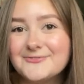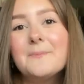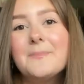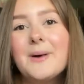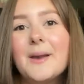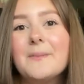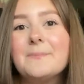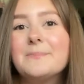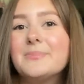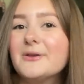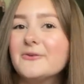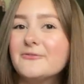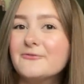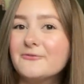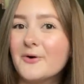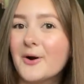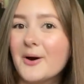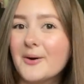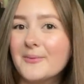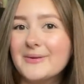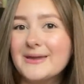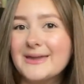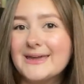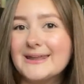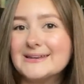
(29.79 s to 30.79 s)
But
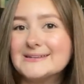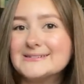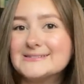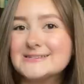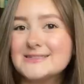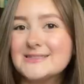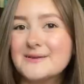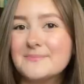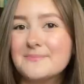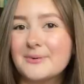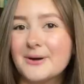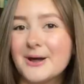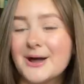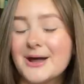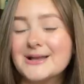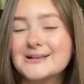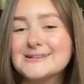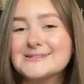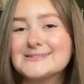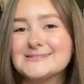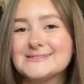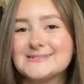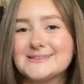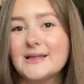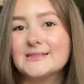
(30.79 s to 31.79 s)
before we get into the books,
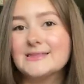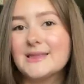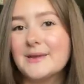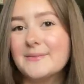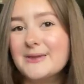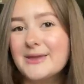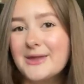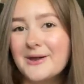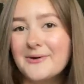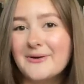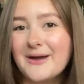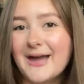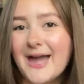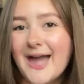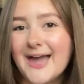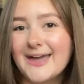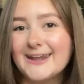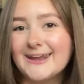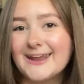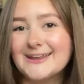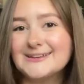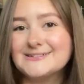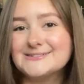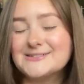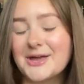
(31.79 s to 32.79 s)
let me go ahead
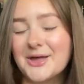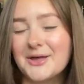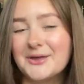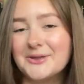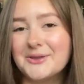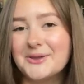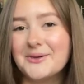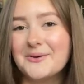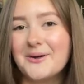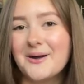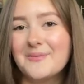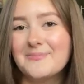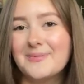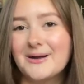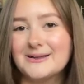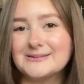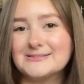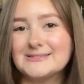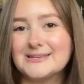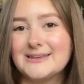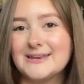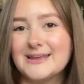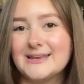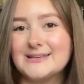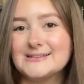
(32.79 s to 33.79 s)
and tell you about
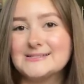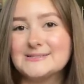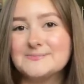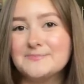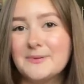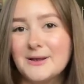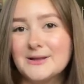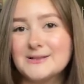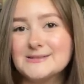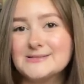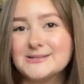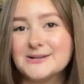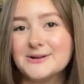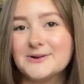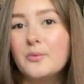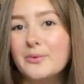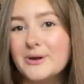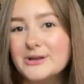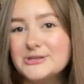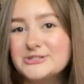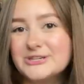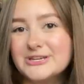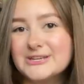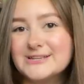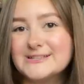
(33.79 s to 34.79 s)
today's sponsor,
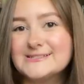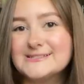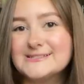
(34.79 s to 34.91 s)
which is